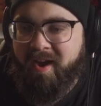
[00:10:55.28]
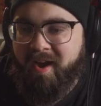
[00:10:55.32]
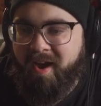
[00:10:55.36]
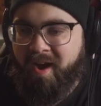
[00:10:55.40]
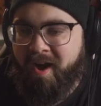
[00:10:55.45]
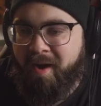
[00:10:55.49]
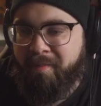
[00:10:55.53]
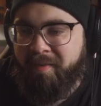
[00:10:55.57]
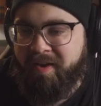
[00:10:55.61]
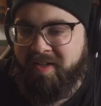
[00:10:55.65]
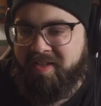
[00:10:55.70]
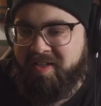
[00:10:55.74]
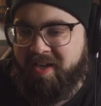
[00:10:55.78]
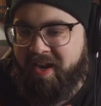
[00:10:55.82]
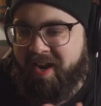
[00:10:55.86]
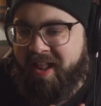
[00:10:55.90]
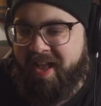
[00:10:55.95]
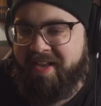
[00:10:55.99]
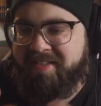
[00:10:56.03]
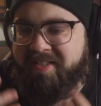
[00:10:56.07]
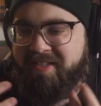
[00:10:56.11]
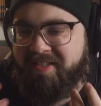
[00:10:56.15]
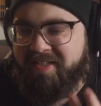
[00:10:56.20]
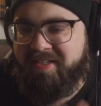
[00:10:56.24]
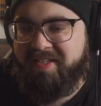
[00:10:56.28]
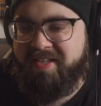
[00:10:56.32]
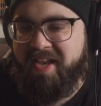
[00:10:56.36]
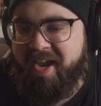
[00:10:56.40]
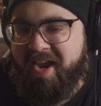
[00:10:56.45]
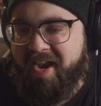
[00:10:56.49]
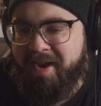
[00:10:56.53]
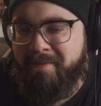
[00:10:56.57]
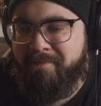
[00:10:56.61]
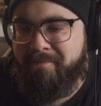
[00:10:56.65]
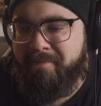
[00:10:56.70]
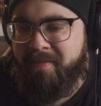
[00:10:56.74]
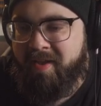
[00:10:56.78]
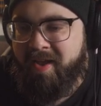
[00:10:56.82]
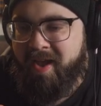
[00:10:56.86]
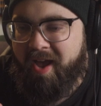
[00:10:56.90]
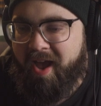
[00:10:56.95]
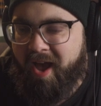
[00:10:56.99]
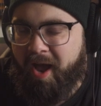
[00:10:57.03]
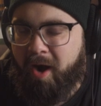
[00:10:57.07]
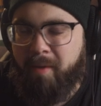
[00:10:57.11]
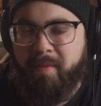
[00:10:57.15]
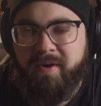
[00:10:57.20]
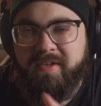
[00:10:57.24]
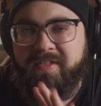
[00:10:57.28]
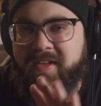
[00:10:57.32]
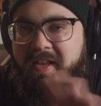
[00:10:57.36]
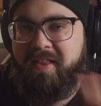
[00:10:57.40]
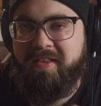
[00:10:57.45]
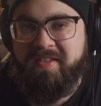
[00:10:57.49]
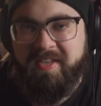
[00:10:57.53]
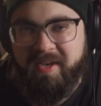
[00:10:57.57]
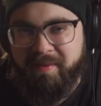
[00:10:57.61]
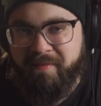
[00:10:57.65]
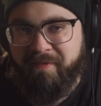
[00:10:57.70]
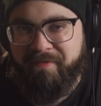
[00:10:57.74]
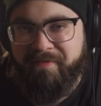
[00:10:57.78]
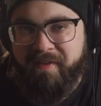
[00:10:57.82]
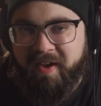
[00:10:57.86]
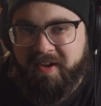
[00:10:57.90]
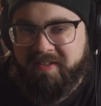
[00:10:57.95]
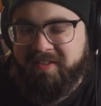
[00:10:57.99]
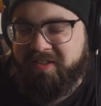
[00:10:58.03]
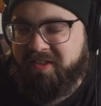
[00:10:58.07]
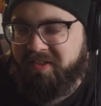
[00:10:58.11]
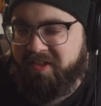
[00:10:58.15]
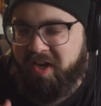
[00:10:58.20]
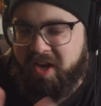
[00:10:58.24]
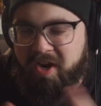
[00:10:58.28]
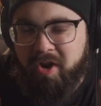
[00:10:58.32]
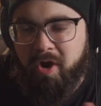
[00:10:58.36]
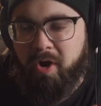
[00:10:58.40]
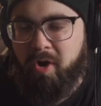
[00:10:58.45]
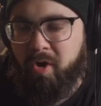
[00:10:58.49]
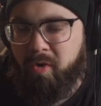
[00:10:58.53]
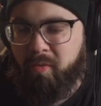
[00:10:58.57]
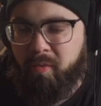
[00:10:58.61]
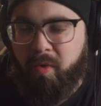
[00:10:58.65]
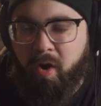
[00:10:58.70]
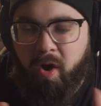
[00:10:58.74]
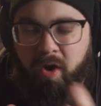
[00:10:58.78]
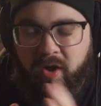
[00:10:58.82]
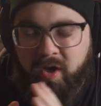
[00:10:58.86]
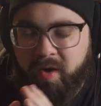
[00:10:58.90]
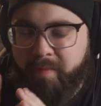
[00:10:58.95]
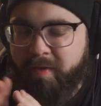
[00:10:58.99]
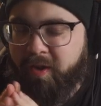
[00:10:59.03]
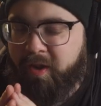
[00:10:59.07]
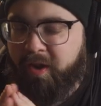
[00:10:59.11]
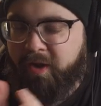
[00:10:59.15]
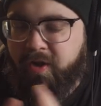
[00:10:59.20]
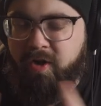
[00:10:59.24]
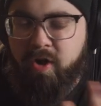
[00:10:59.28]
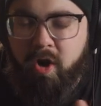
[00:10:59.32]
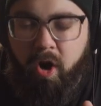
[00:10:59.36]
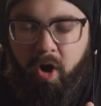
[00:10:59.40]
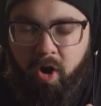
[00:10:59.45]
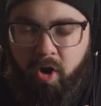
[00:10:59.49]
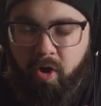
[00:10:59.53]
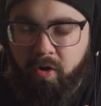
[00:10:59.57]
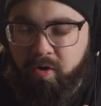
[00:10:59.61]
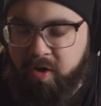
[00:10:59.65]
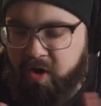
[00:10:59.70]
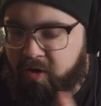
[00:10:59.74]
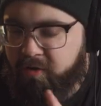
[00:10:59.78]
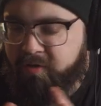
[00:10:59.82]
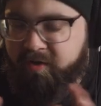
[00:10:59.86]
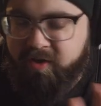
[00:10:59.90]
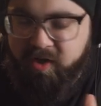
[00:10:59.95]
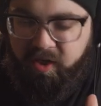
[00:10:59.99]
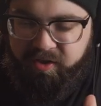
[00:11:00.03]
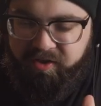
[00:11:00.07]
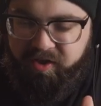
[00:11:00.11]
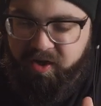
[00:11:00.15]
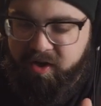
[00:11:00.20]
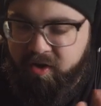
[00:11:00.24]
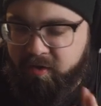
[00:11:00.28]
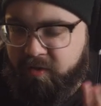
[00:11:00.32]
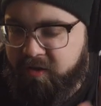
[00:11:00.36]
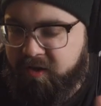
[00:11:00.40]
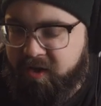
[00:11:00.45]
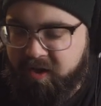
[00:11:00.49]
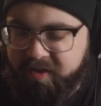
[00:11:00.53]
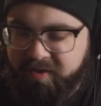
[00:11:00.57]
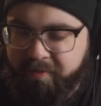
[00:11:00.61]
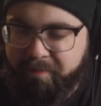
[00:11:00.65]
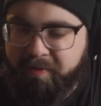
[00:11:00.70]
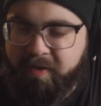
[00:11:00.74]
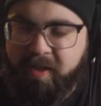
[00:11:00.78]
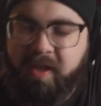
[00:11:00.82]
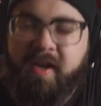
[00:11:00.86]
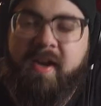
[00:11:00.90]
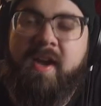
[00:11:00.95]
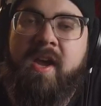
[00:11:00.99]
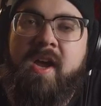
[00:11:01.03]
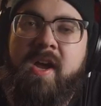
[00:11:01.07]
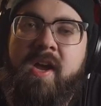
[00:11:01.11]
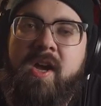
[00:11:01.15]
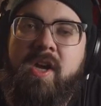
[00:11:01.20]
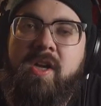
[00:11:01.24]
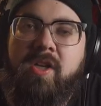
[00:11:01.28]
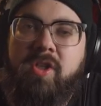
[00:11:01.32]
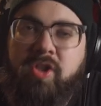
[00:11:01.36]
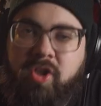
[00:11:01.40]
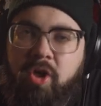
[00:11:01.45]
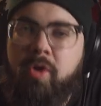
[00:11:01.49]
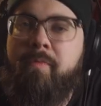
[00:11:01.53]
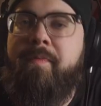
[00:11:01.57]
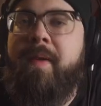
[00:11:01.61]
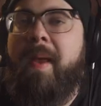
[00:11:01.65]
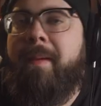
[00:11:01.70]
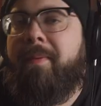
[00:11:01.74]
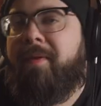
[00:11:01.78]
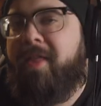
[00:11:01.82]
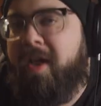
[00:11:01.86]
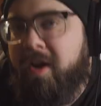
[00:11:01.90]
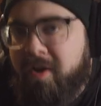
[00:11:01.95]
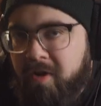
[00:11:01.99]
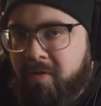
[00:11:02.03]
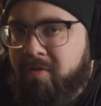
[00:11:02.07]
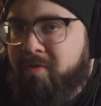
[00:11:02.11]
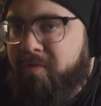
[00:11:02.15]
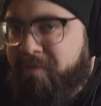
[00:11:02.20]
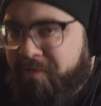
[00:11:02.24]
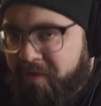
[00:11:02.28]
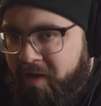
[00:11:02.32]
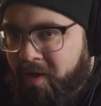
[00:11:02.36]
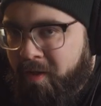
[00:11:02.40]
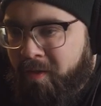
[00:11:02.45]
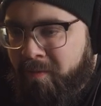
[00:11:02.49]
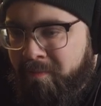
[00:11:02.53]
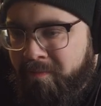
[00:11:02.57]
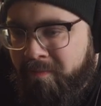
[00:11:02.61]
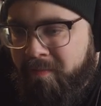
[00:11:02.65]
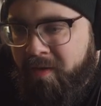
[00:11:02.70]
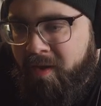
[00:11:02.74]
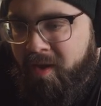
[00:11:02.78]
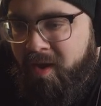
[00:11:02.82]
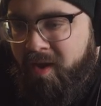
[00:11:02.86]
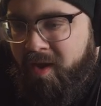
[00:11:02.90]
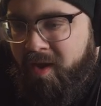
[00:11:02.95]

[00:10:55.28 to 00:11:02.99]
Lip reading: It has the same, I don't want to say the same effect because I know we're all gonna be like, no, it doesn't, no, it doesn't. But like two people that don't film,